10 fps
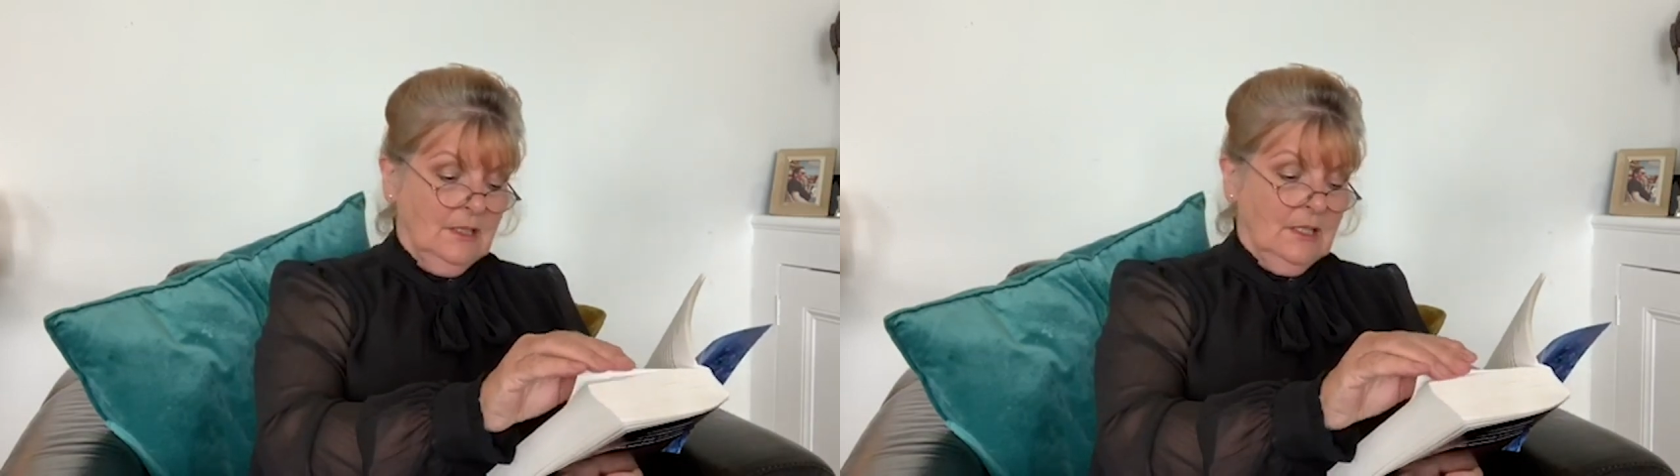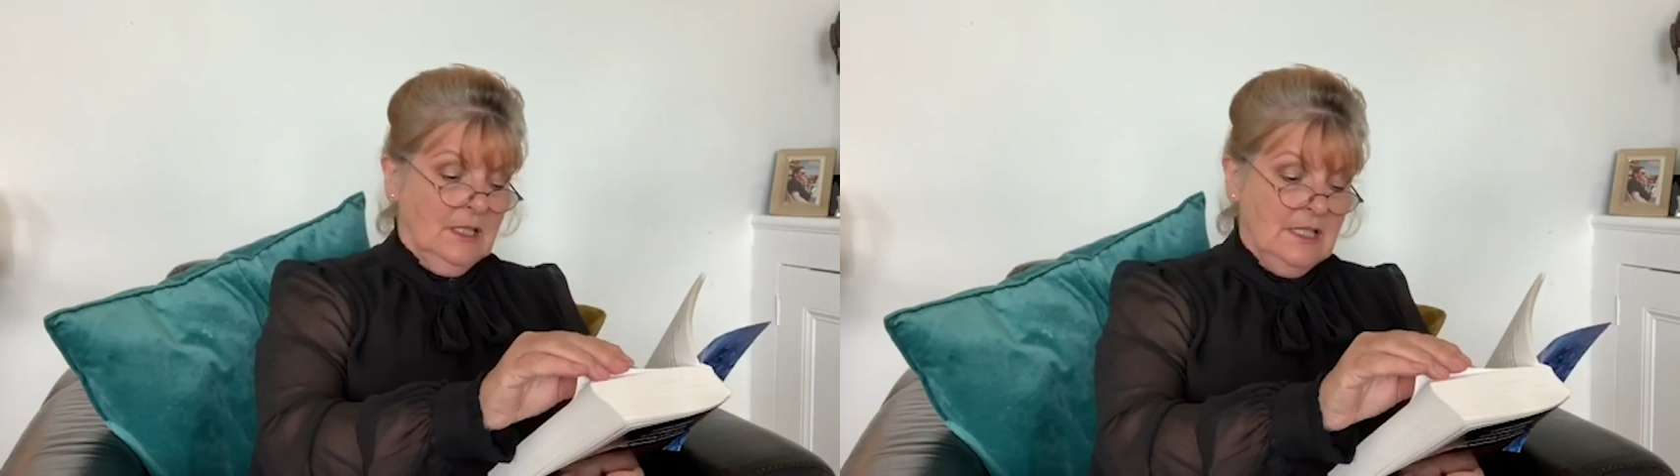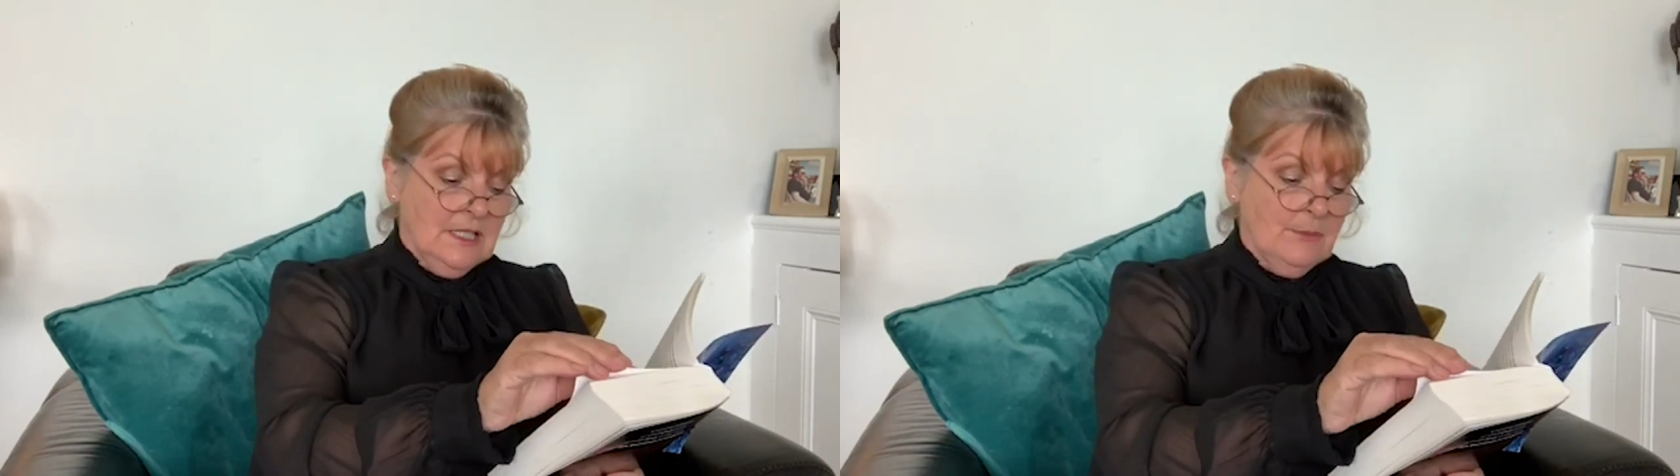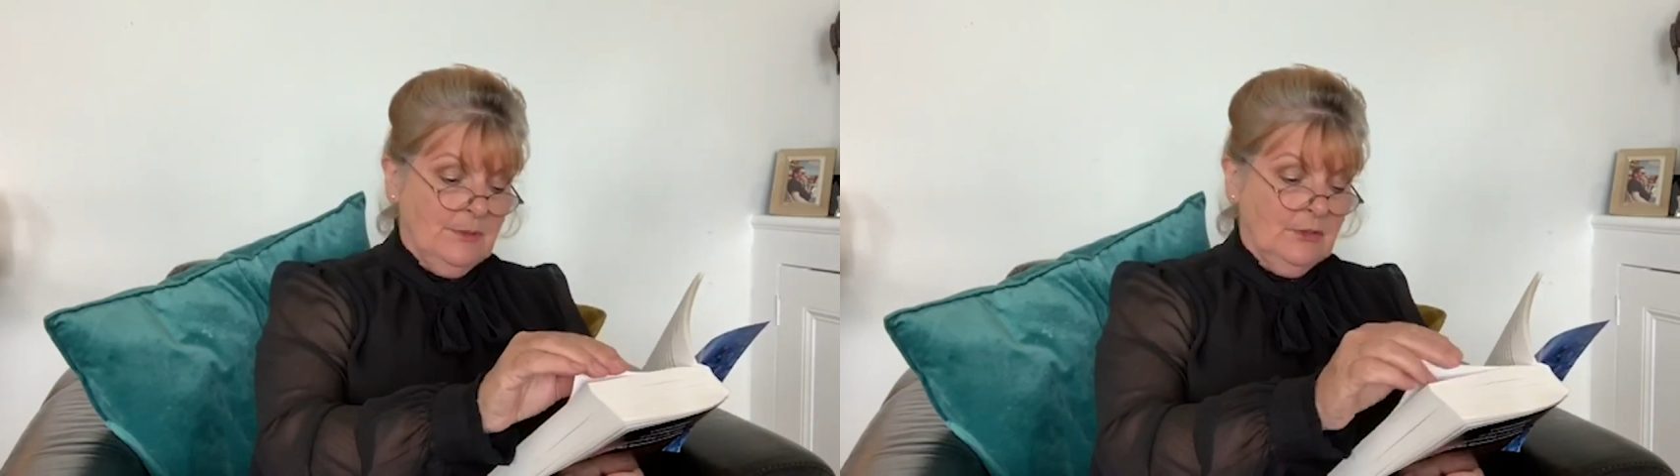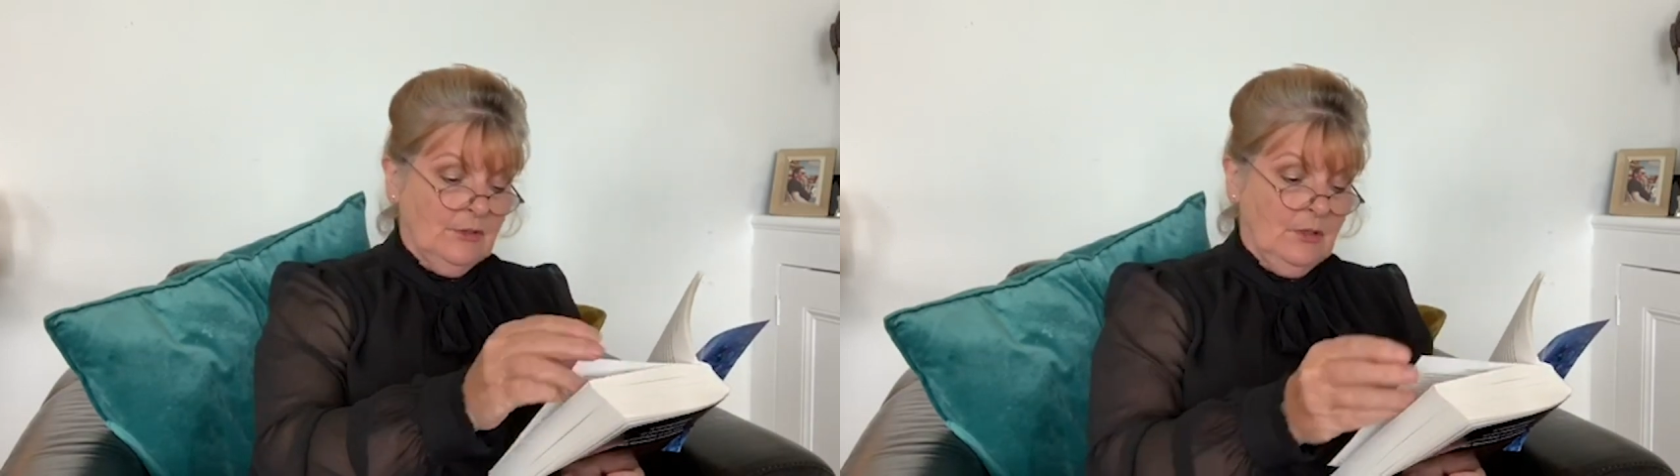
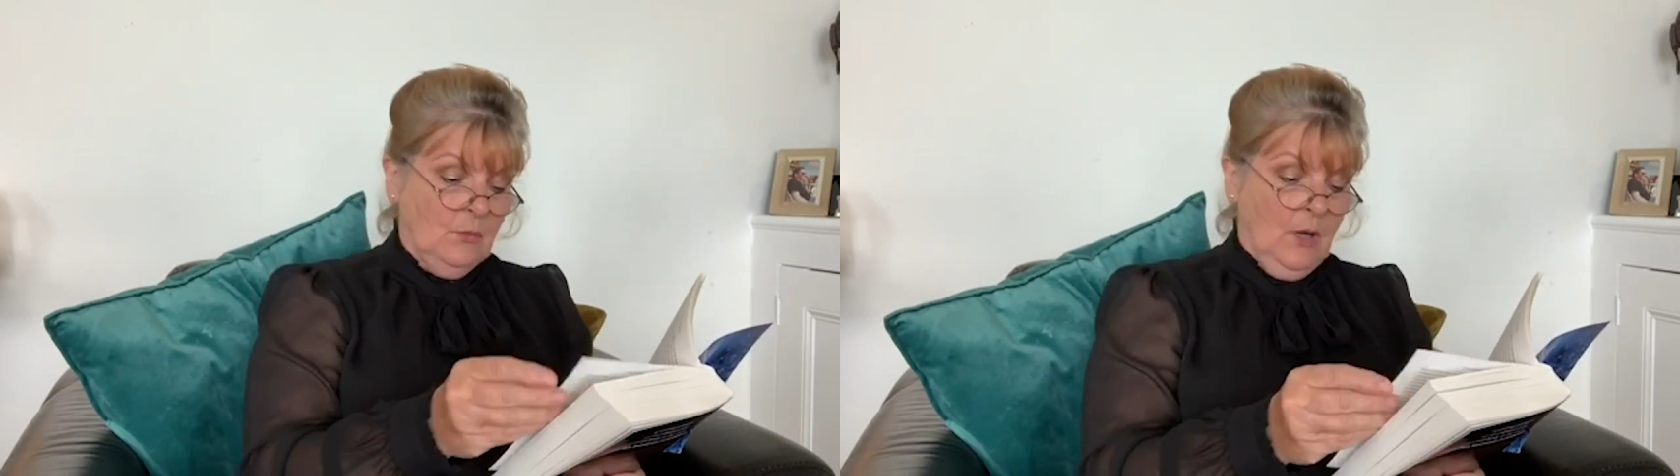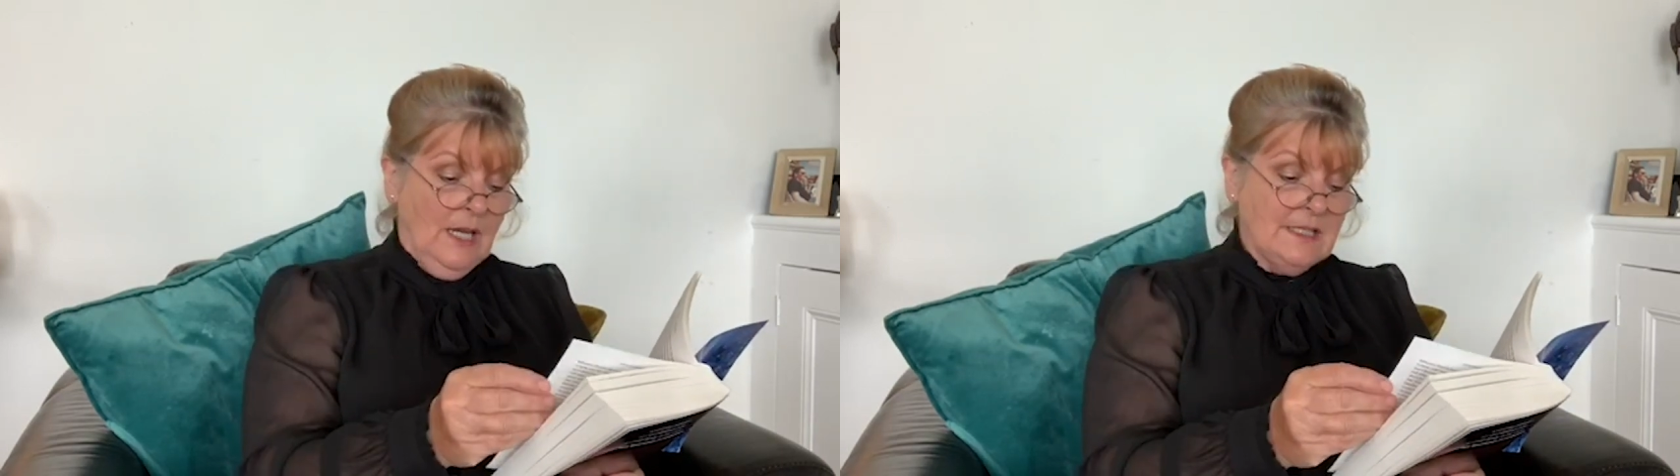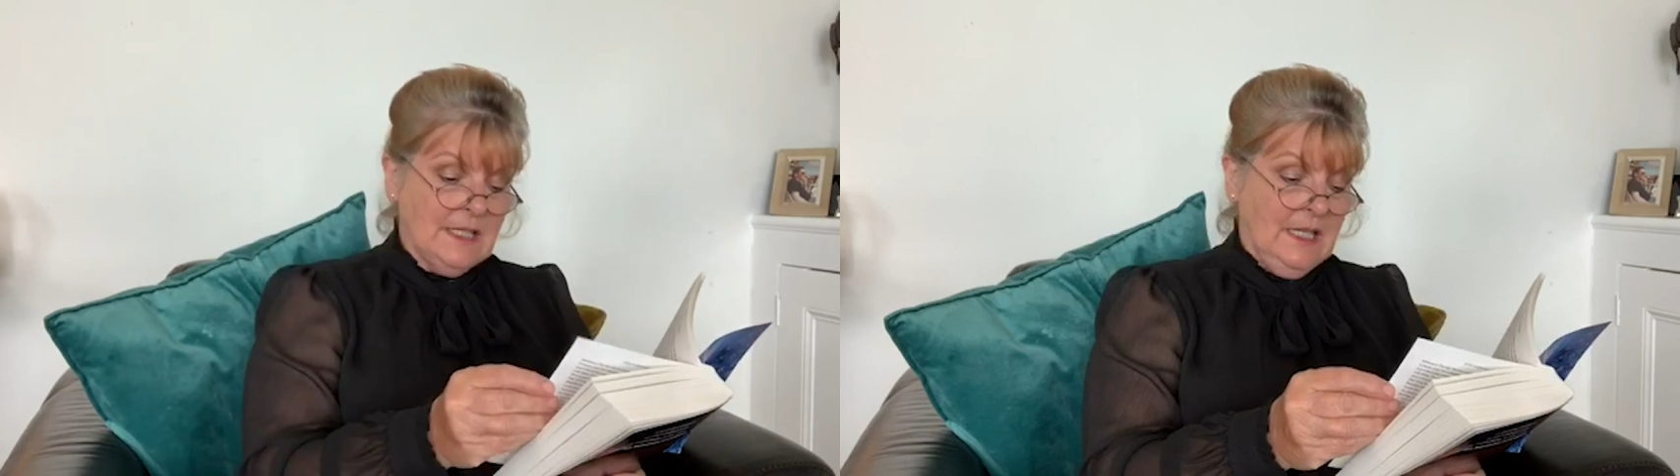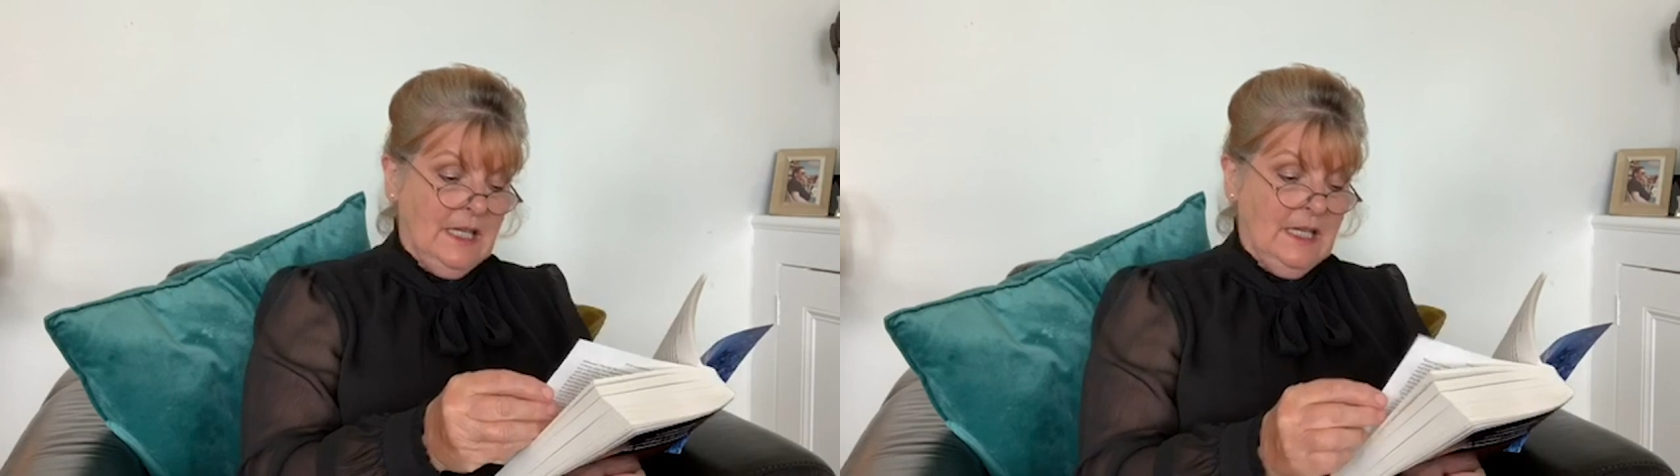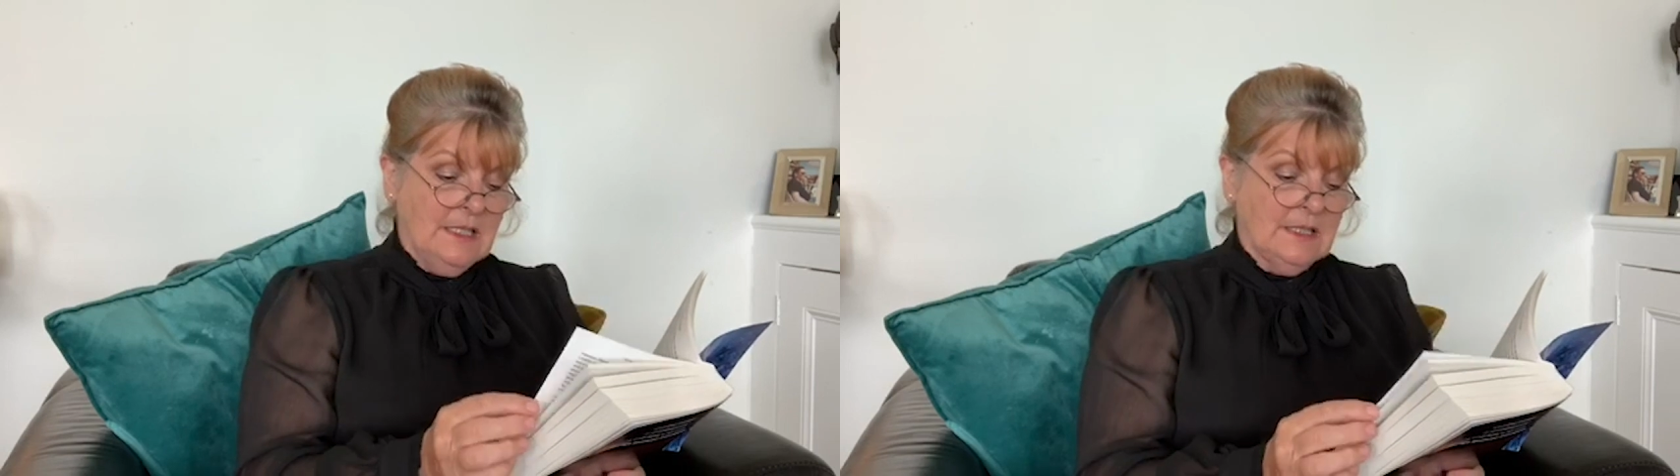Elizabeth, white-haired